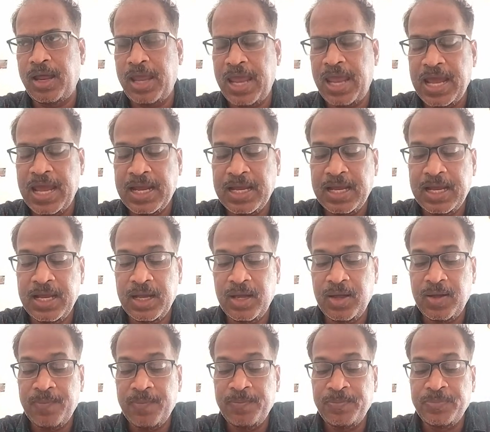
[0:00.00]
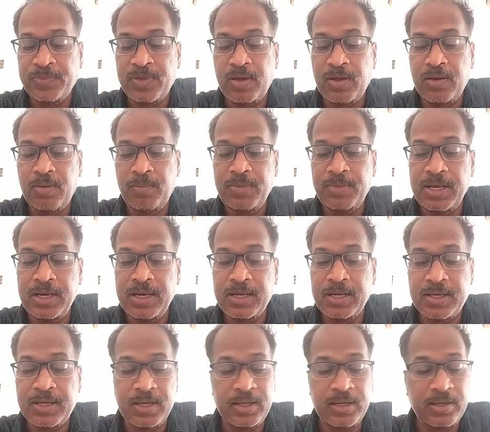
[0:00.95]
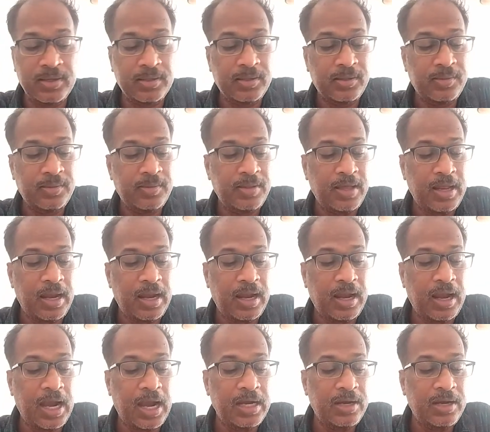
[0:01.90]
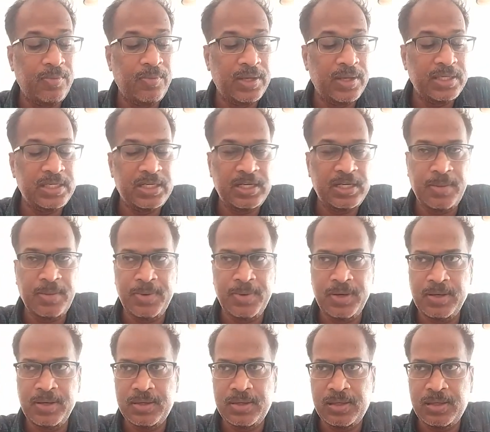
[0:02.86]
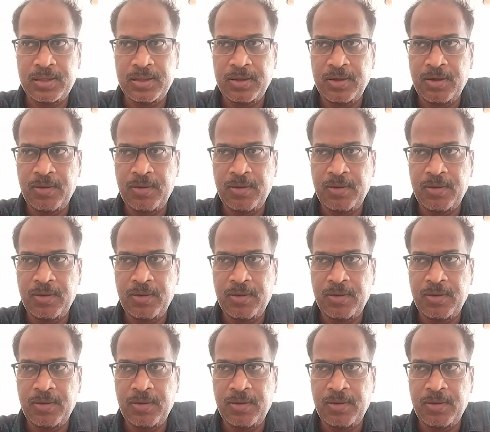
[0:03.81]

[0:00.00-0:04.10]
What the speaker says: egg, milk, and vegetables.